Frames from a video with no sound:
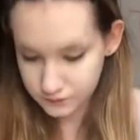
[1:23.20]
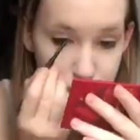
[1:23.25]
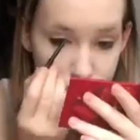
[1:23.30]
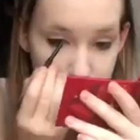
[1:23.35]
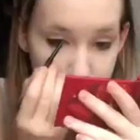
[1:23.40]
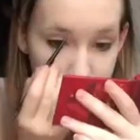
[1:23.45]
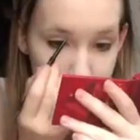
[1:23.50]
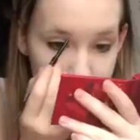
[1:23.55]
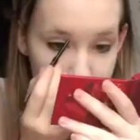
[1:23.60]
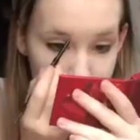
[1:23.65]

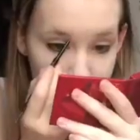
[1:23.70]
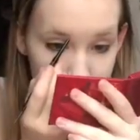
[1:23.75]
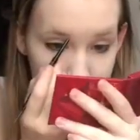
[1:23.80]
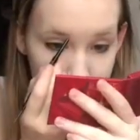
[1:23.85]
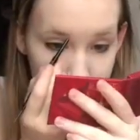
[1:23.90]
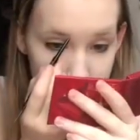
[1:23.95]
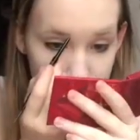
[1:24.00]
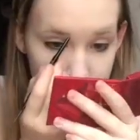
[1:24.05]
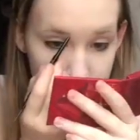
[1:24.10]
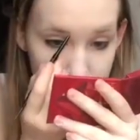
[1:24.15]
brow
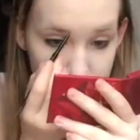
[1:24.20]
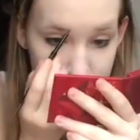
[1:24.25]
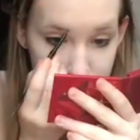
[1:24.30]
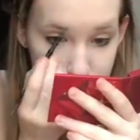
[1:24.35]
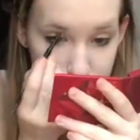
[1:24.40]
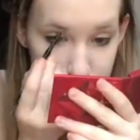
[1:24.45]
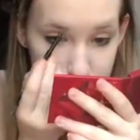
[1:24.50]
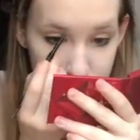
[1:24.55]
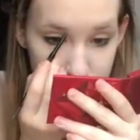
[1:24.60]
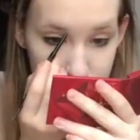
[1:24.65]
pencil
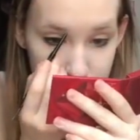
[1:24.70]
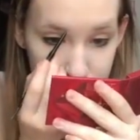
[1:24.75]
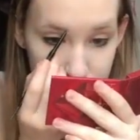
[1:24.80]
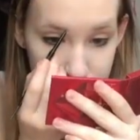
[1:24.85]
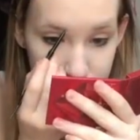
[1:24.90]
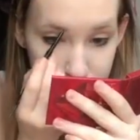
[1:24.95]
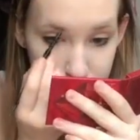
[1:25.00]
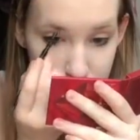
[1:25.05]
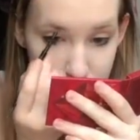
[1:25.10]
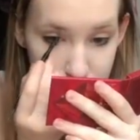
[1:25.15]
and
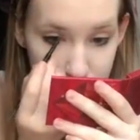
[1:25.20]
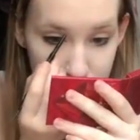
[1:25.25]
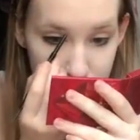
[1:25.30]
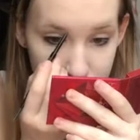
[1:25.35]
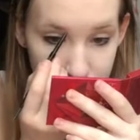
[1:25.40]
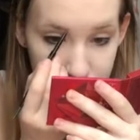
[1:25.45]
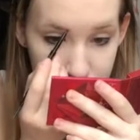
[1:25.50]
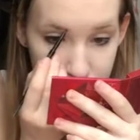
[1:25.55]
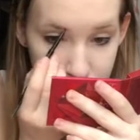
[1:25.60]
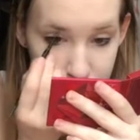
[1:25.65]
filling
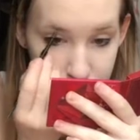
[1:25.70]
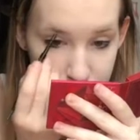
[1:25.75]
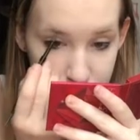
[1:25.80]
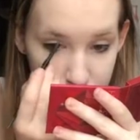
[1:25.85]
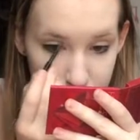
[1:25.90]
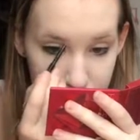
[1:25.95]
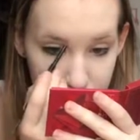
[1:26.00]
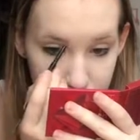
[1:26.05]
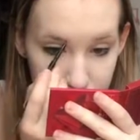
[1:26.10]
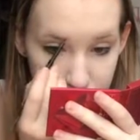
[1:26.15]
in the
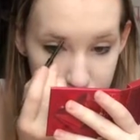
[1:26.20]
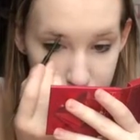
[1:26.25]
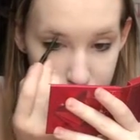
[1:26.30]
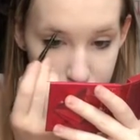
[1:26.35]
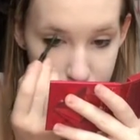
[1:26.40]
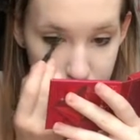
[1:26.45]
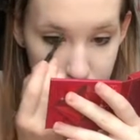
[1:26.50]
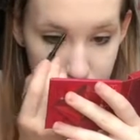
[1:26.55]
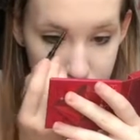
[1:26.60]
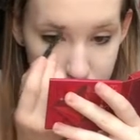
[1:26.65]

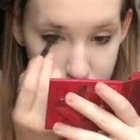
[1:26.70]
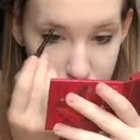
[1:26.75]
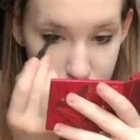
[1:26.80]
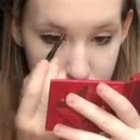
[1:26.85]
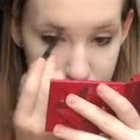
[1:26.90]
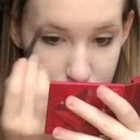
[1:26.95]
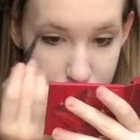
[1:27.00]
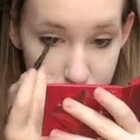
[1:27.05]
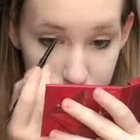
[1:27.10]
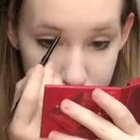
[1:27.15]

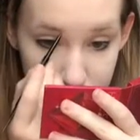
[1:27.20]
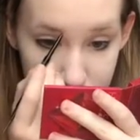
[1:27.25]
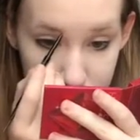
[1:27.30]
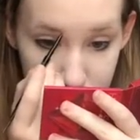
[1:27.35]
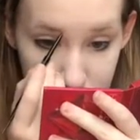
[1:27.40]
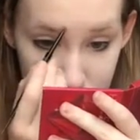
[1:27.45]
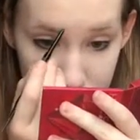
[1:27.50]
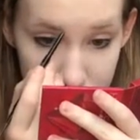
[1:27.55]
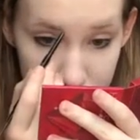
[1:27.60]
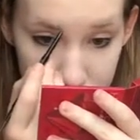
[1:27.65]
front part
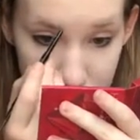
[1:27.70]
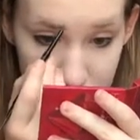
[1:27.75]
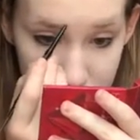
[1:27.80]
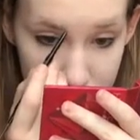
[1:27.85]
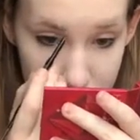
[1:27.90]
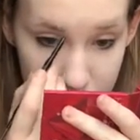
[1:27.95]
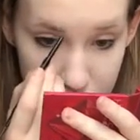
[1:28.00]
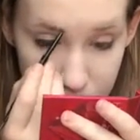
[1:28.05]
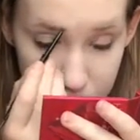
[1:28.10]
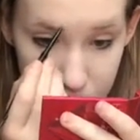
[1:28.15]
of my
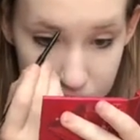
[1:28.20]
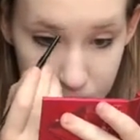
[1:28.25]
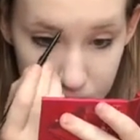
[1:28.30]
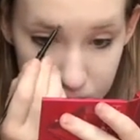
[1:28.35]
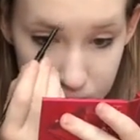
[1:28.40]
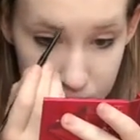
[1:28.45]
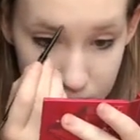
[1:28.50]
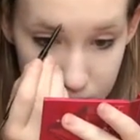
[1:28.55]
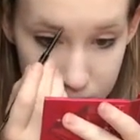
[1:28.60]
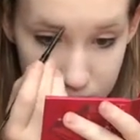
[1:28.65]
brows.
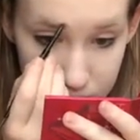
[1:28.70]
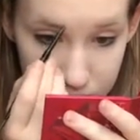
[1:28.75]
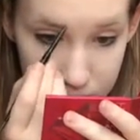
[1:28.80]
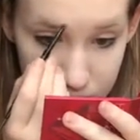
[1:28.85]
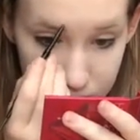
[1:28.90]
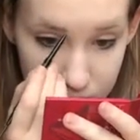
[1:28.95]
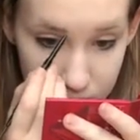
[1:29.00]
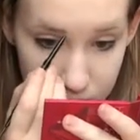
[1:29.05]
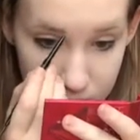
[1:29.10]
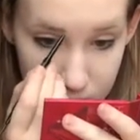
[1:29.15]

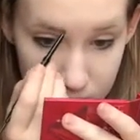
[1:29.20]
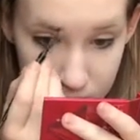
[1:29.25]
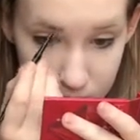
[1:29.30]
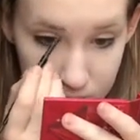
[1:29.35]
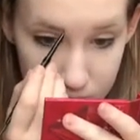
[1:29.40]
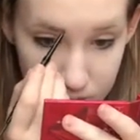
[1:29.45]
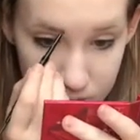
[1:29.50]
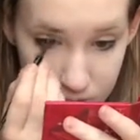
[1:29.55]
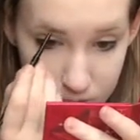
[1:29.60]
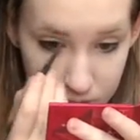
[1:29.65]
And since
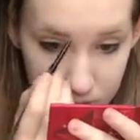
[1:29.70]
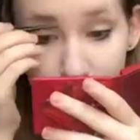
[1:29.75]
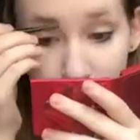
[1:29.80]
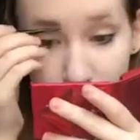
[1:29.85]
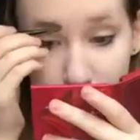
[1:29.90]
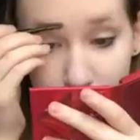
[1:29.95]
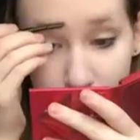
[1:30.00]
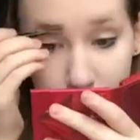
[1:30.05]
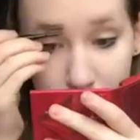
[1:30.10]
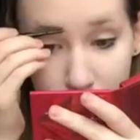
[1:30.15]
the end of my
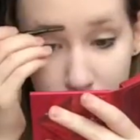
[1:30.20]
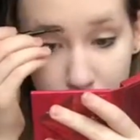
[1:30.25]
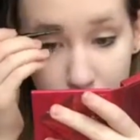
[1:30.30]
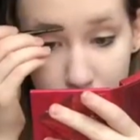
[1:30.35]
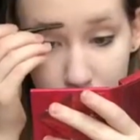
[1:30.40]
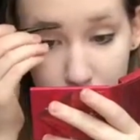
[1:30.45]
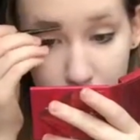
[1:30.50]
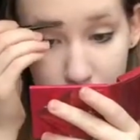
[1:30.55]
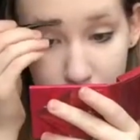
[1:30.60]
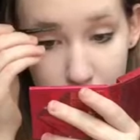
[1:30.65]
brows are
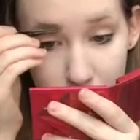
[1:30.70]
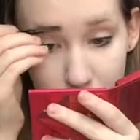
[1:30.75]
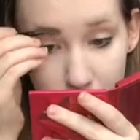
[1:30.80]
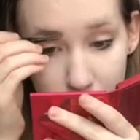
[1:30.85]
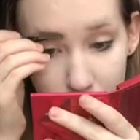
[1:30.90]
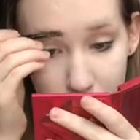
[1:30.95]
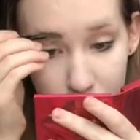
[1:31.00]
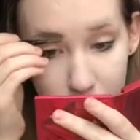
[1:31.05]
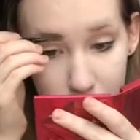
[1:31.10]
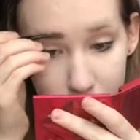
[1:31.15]
shaved off,
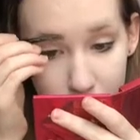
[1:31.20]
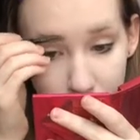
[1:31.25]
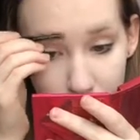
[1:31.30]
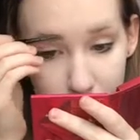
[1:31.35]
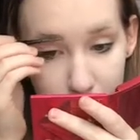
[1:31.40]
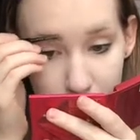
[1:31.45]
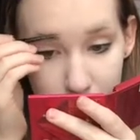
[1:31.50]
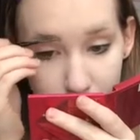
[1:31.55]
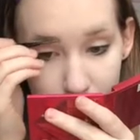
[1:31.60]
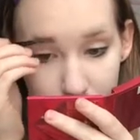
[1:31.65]

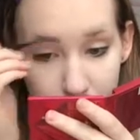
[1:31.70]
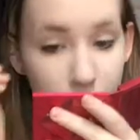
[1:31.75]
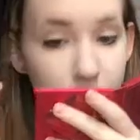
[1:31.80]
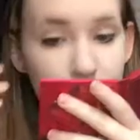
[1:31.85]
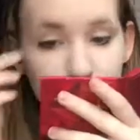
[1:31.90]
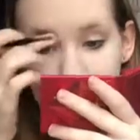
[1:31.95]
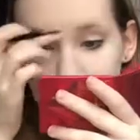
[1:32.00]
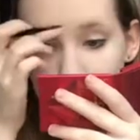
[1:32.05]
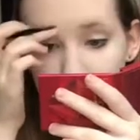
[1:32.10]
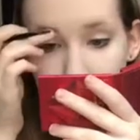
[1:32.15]
I'm
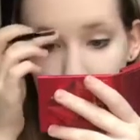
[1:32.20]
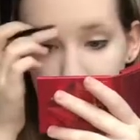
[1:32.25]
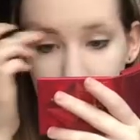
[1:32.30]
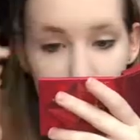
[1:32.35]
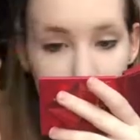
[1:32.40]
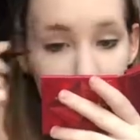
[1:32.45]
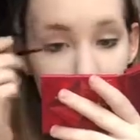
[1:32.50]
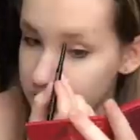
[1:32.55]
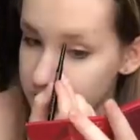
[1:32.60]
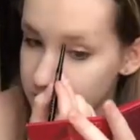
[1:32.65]
gonna
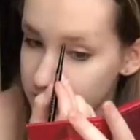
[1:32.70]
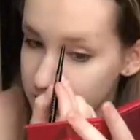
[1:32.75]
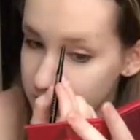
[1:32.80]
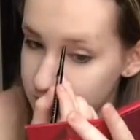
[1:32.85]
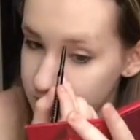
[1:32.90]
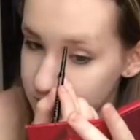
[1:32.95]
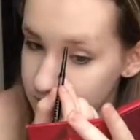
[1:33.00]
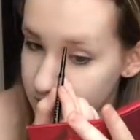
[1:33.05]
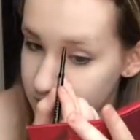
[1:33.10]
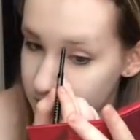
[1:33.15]
just
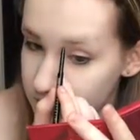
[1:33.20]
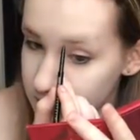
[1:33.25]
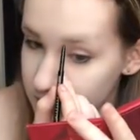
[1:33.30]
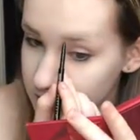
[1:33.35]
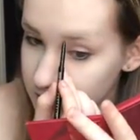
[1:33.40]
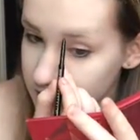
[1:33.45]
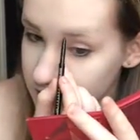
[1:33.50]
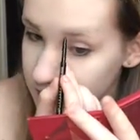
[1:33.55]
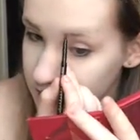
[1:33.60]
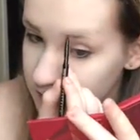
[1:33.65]
like
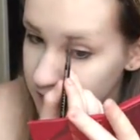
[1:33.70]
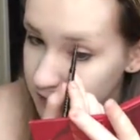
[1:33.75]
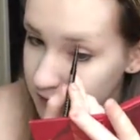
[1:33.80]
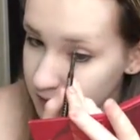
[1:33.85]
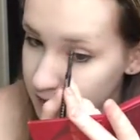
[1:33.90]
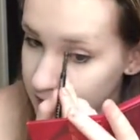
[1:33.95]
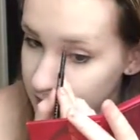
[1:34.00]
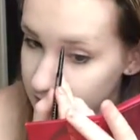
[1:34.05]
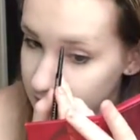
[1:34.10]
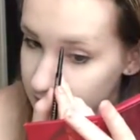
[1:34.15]
fill
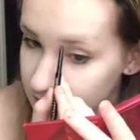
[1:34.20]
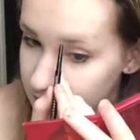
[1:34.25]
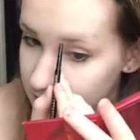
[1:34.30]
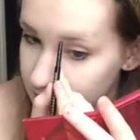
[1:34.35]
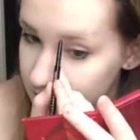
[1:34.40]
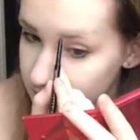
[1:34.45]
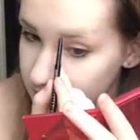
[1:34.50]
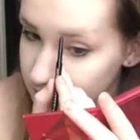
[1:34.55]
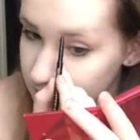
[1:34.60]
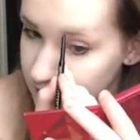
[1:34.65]
in
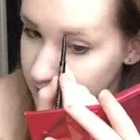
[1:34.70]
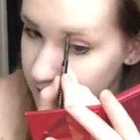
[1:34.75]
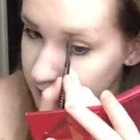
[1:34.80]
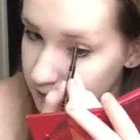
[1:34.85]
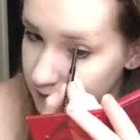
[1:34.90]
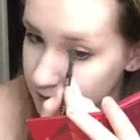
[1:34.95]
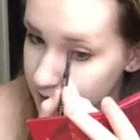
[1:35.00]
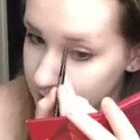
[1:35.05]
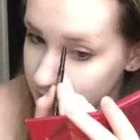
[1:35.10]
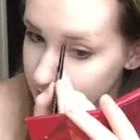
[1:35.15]
outlines so I
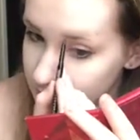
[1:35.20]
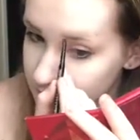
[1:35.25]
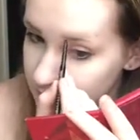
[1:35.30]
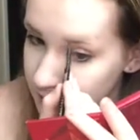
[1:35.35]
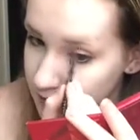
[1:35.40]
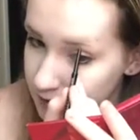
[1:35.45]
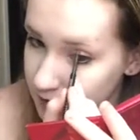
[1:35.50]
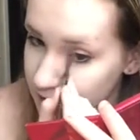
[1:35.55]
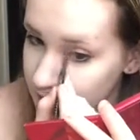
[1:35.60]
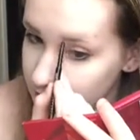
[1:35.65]
can fill them
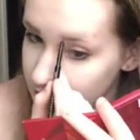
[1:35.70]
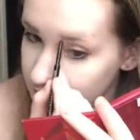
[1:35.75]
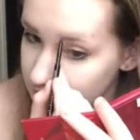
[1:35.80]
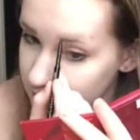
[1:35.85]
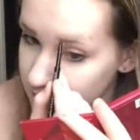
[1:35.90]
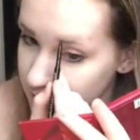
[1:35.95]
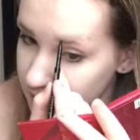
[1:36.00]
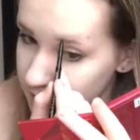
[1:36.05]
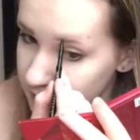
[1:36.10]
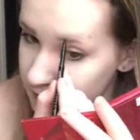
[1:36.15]
in
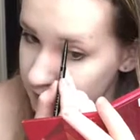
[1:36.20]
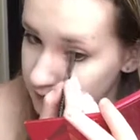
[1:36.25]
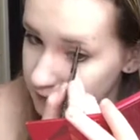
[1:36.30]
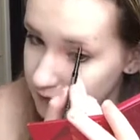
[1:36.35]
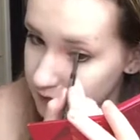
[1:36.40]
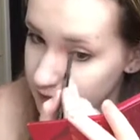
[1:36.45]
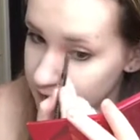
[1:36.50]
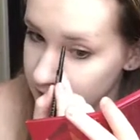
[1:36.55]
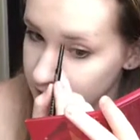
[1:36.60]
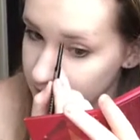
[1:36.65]

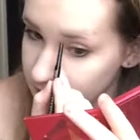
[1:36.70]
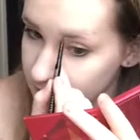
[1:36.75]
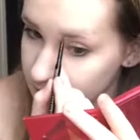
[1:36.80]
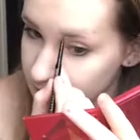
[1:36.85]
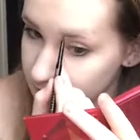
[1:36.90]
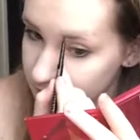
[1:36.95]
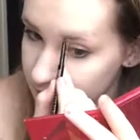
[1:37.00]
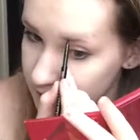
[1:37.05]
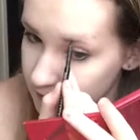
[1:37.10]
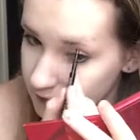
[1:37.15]

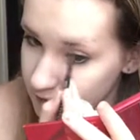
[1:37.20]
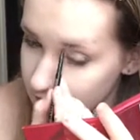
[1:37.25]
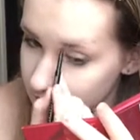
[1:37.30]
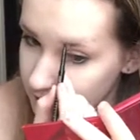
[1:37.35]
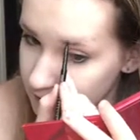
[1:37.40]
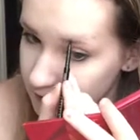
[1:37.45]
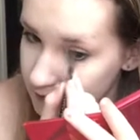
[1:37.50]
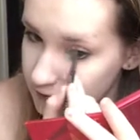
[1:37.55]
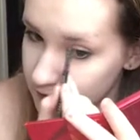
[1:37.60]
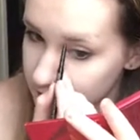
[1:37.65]

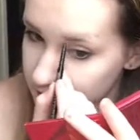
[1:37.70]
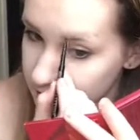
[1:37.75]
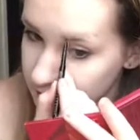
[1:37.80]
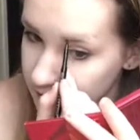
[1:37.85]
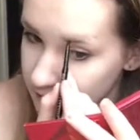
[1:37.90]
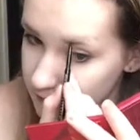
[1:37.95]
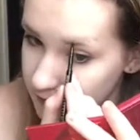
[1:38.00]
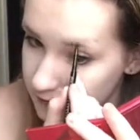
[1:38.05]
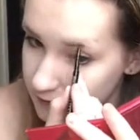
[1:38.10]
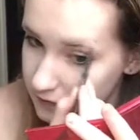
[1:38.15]
darker,
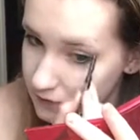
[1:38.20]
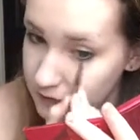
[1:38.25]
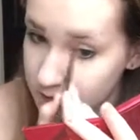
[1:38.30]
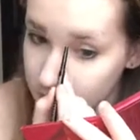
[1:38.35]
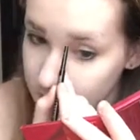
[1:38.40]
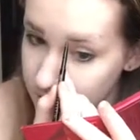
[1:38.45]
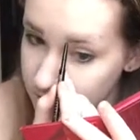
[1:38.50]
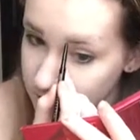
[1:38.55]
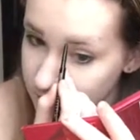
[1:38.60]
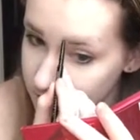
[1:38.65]
more
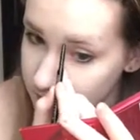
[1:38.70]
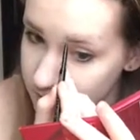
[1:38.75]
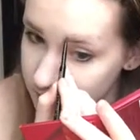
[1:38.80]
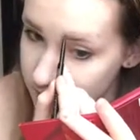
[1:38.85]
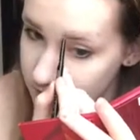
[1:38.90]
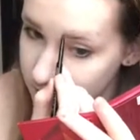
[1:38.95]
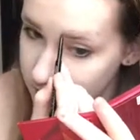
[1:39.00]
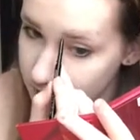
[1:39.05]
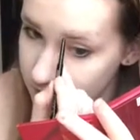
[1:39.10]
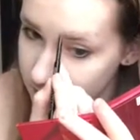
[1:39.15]
intensely.